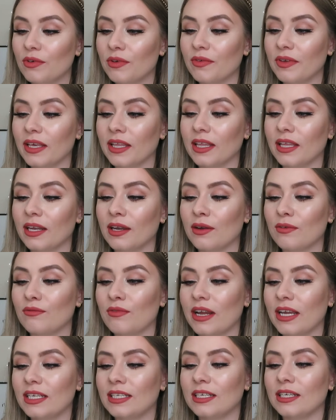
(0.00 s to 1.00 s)

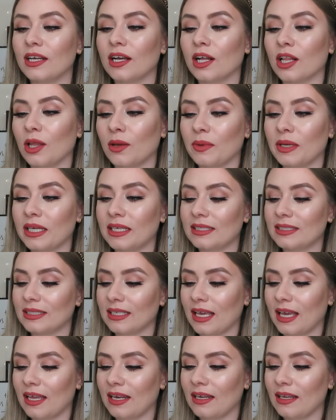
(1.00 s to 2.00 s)
revealing radiant glowing
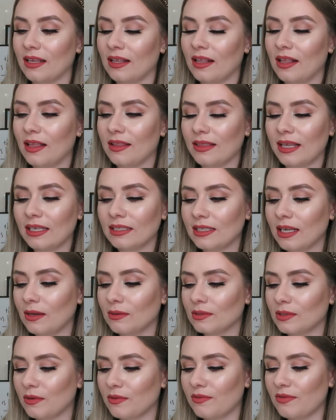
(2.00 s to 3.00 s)
skin. That
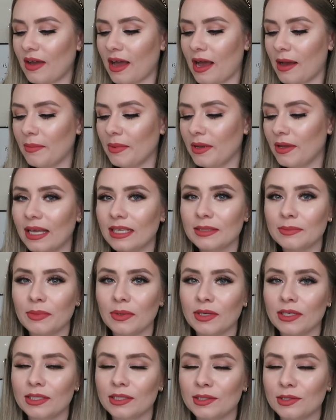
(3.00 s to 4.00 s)
sounds fab.
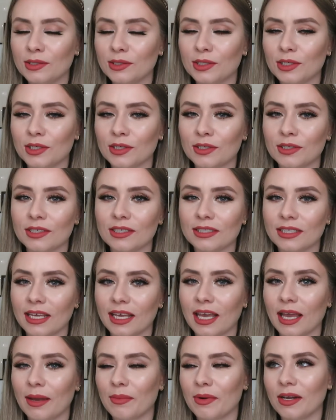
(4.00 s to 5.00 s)
ESPA is such a good
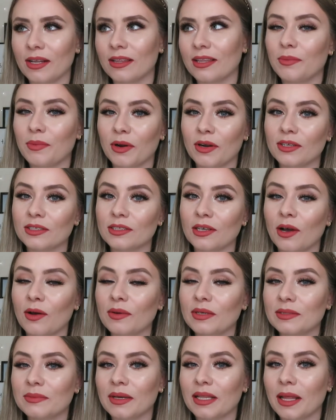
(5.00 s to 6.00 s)
skincare brand. The products
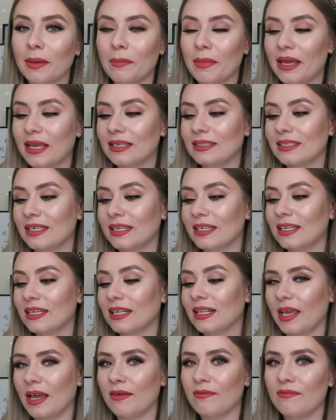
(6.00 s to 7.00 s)
always smell amazing.
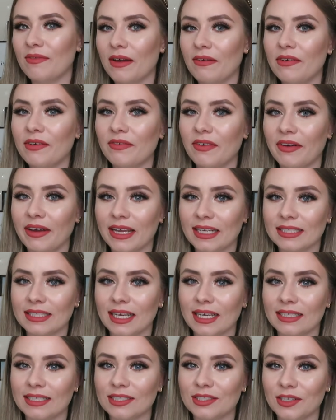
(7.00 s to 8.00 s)
Yeah, I'm very, very
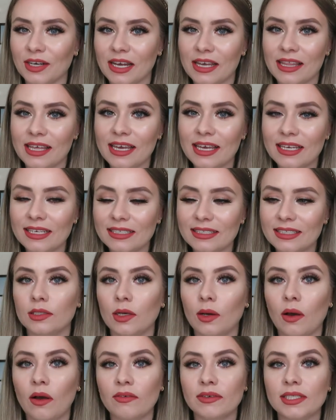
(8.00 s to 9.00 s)
excited to try this.
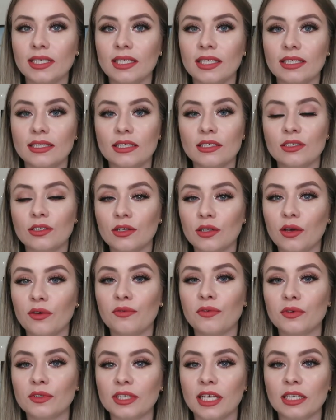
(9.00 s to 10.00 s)
So obviously this is
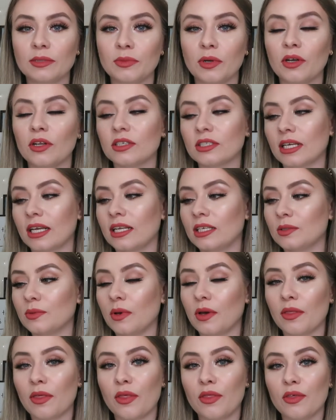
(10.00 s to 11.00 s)
another full-size product and it's
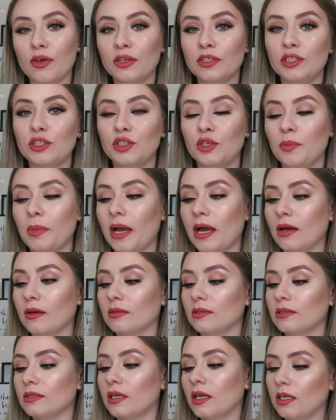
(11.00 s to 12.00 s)
worth
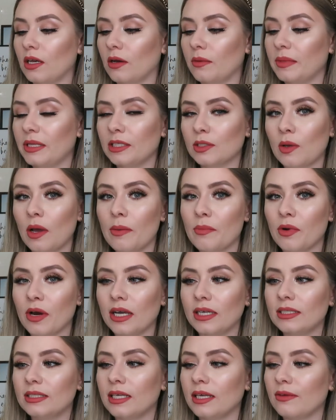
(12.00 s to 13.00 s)
£32. So I mean, it's quite
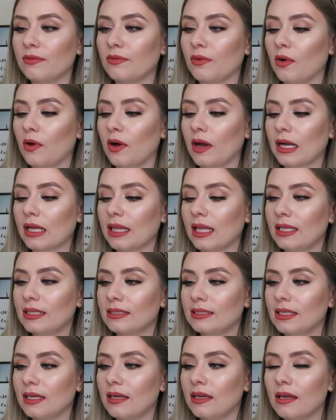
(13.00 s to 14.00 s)
pricey for a
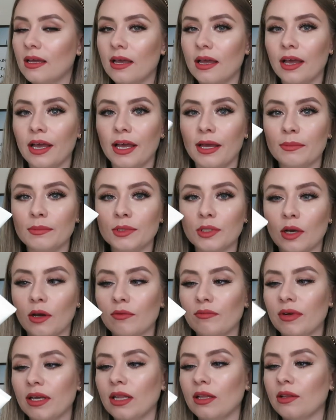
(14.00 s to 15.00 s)
cleanser. Um, so
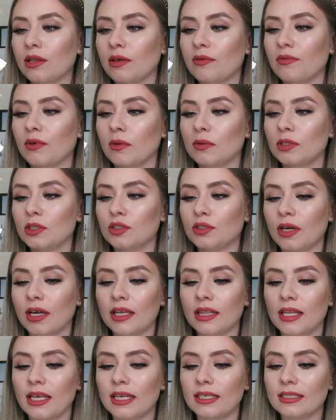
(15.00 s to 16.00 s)
I'm really looking forward to
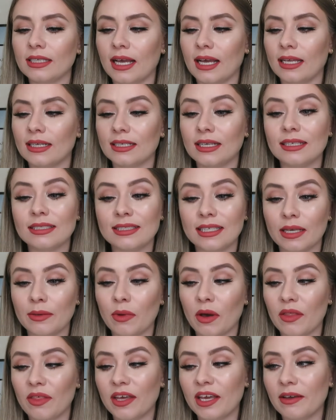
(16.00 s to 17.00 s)
trying this and
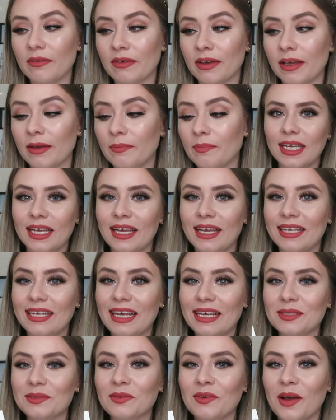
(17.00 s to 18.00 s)
seeing what I think of it.
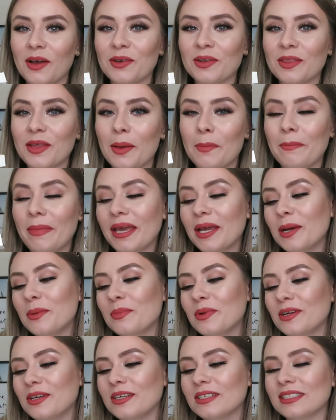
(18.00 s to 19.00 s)
Next we've got another
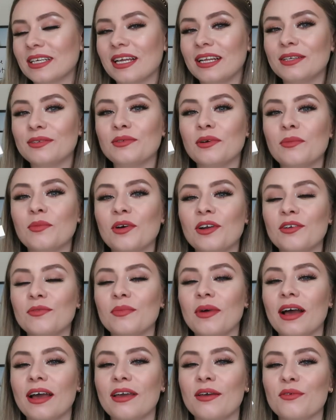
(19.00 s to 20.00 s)
makeup product and it's from one
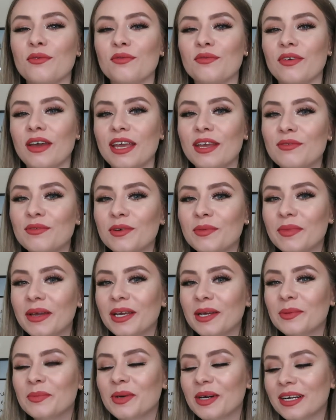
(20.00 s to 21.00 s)
of my favourite
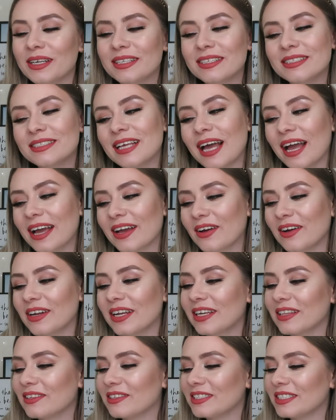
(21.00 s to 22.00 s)
makeup brands, Iconic